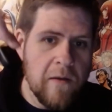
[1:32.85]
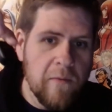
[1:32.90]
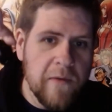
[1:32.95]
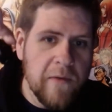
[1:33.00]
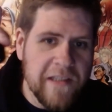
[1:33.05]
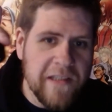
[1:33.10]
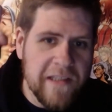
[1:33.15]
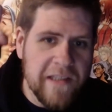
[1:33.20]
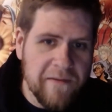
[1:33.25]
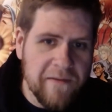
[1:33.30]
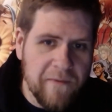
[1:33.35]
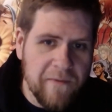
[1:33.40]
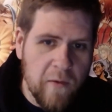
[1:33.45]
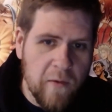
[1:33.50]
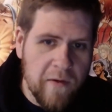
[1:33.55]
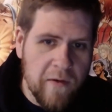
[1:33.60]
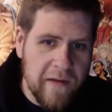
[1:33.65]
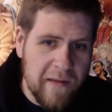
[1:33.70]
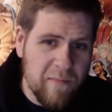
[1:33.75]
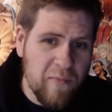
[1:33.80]
which is
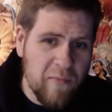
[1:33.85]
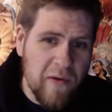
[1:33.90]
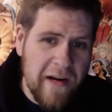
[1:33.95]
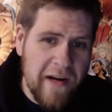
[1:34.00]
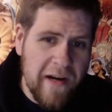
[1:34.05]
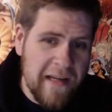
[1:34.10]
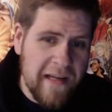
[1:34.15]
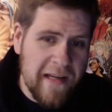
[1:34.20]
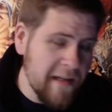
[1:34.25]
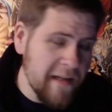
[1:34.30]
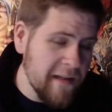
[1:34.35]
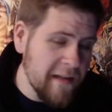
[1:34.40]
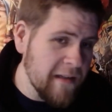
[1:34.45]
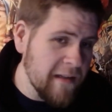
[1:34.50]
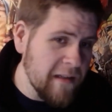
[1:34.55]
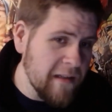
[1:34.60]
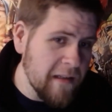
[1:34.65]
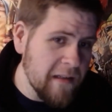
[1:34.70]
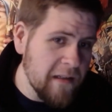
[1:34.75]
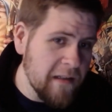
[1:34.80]
for the braided
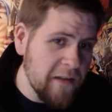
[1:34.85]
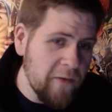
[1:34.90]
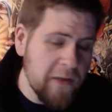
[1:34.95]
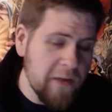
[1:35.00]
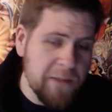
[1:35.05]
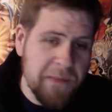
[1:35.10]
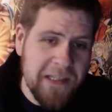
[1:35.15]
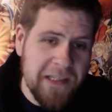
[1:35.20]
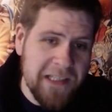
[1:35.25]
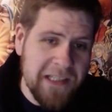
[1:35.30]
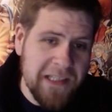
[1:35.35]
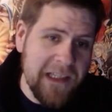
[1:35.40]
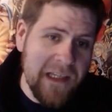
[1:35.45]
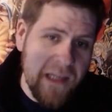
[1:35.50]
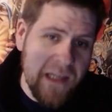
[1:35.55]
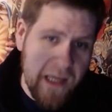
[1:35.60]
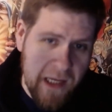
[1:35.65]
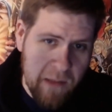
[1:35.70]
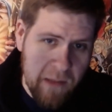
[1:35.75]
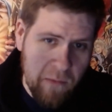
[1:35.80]
USB-C
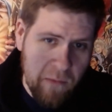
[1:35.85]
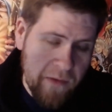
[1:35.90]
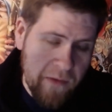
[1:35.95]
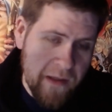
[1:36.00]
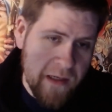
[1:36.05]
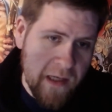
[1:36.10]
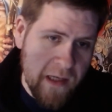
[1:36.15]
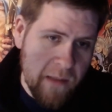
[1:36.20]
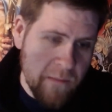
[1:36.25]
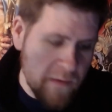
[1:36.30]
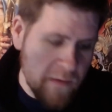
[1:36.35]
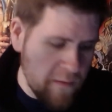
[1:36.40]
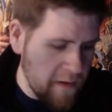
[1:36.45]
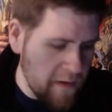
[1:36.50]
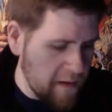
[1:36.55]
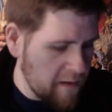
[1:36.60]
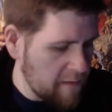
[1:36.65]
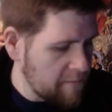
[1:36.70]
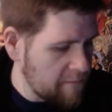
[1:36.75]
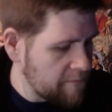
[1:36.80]
cable that it comes
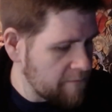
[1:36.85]
with.